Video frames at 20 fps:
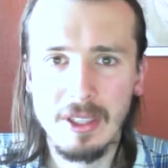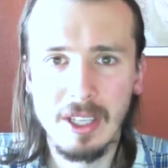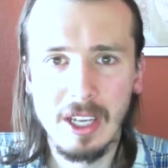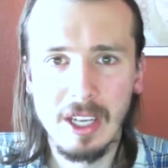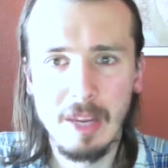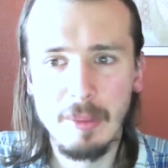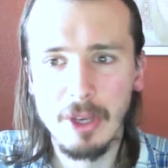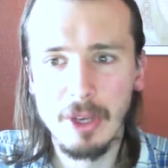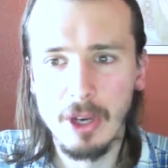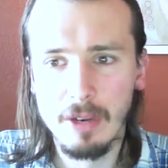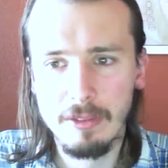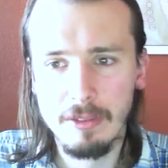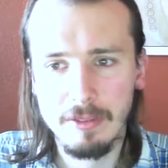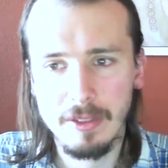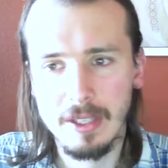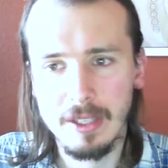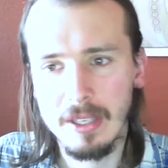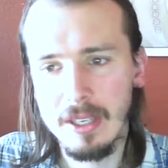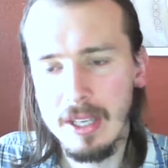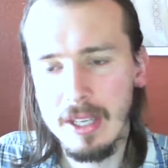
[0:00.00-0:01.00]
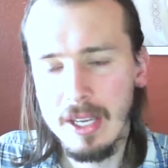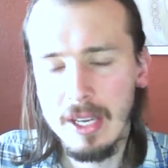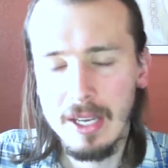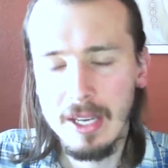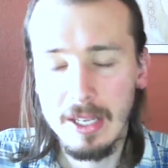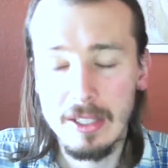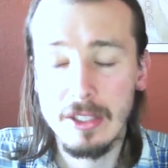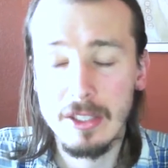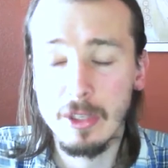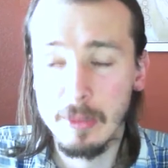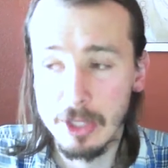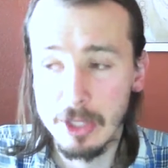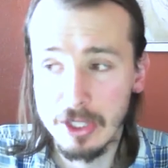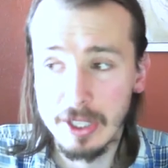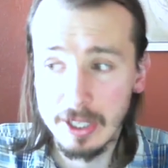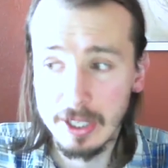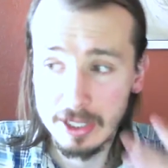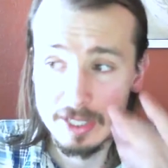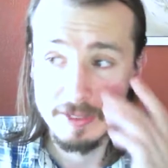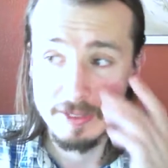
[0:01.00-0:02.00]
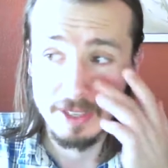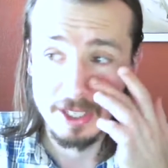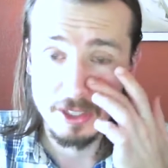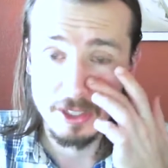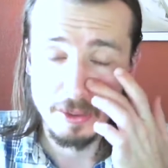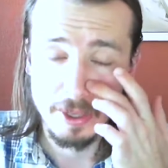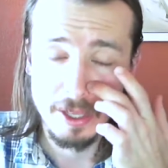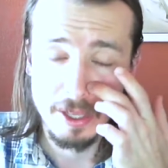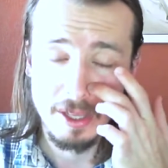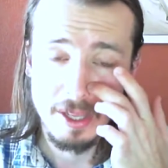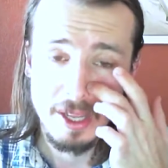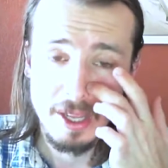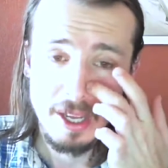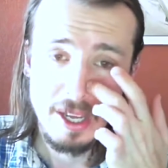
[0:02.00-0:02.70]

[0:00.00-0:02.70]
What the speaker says: coming off of it, and so much negativity as well,